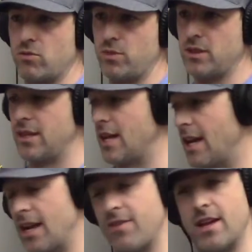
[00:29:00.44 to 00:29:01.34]
like,
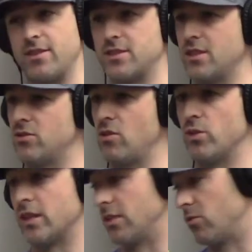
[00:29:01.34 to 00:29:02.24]
hey, I've had these kids all
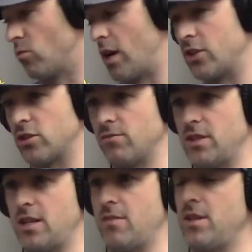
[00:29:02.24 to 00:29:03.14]
weekend, watch them.
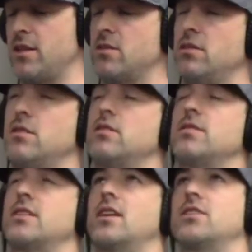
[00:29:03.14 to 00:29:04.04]
And I'm like, oh,
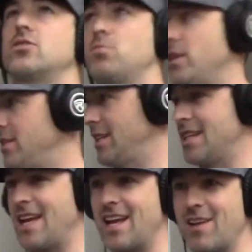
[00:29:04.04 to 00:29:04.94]
I just played in a
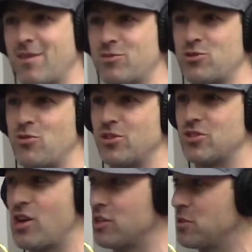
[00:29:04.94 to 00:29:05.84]
game. I'm so
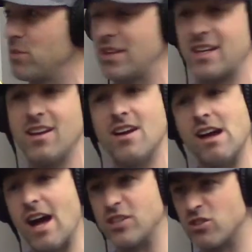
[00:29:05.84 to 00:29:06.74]
exhausted. But
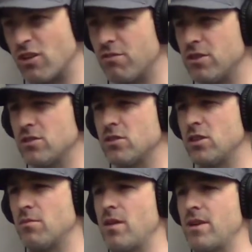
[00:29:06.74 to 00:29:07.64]
I started feeling good
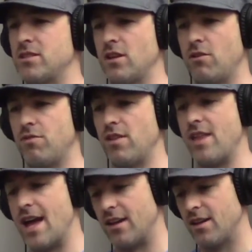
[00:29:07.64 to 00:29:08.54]
about myself. And that